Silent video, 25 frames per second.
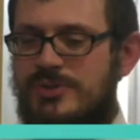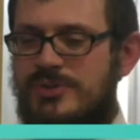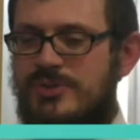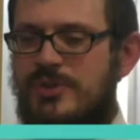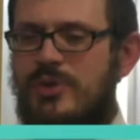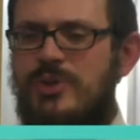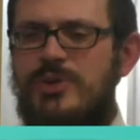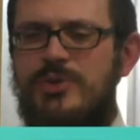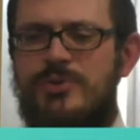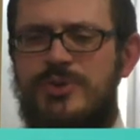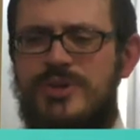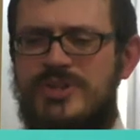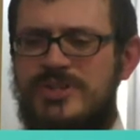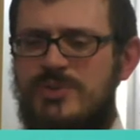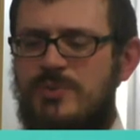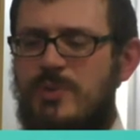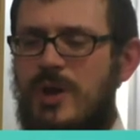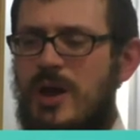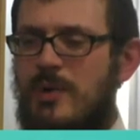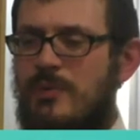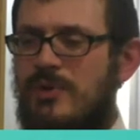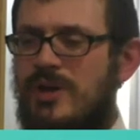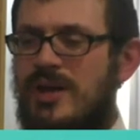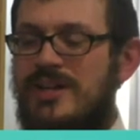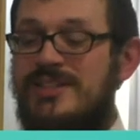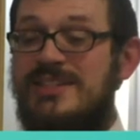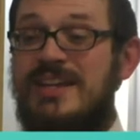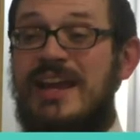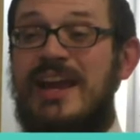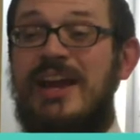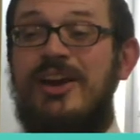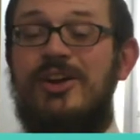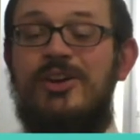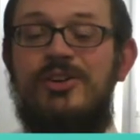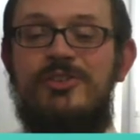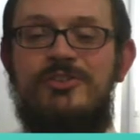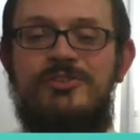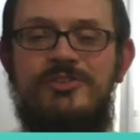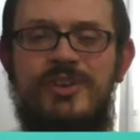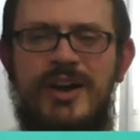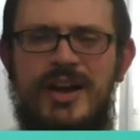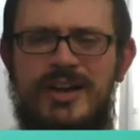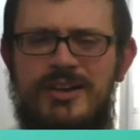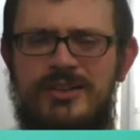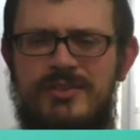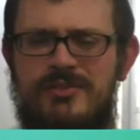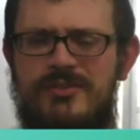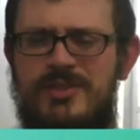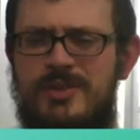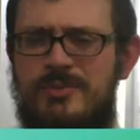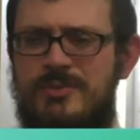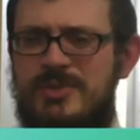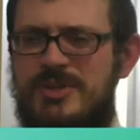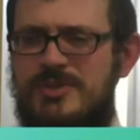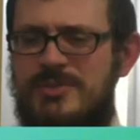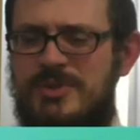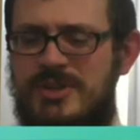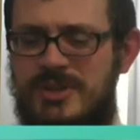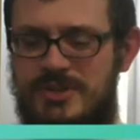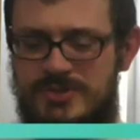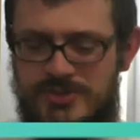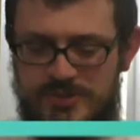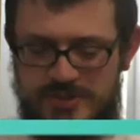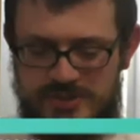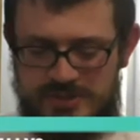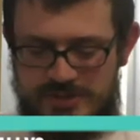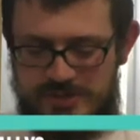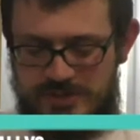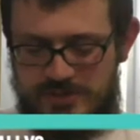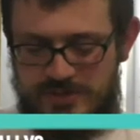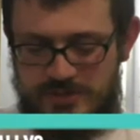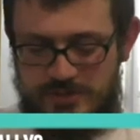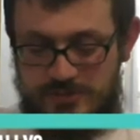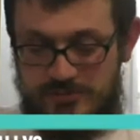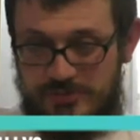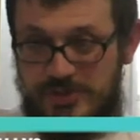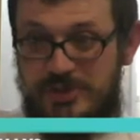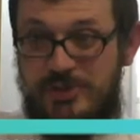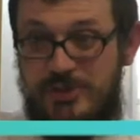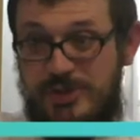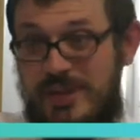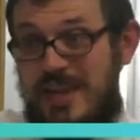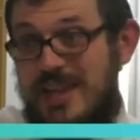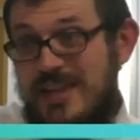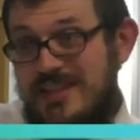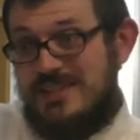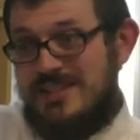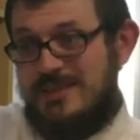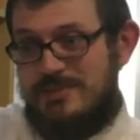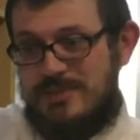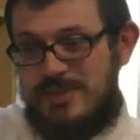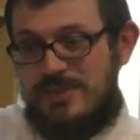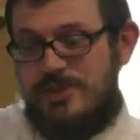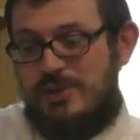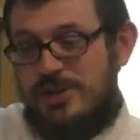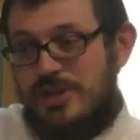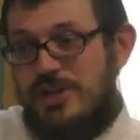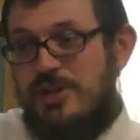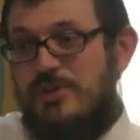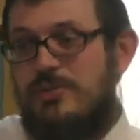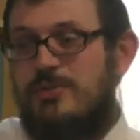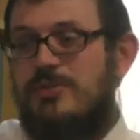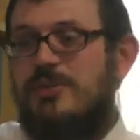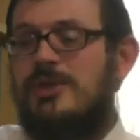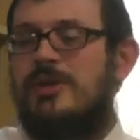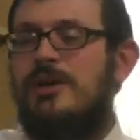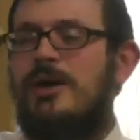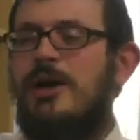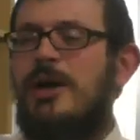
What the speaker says: And the only reason why we're not terrified of them is because they're little kids. I mean, they're cute.